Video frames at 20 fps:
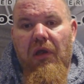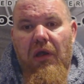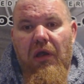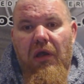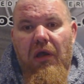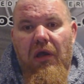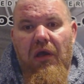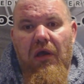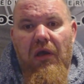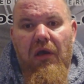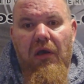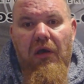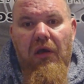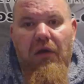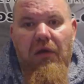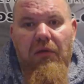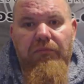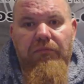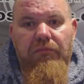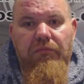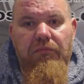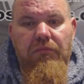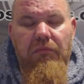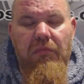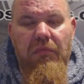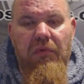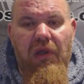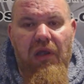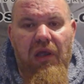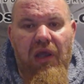
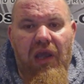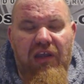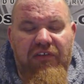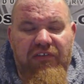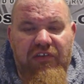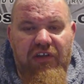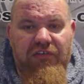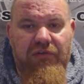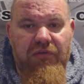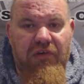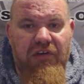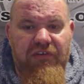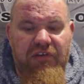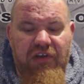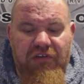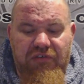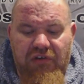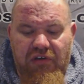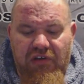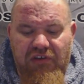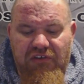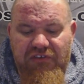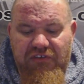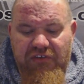etc., etc.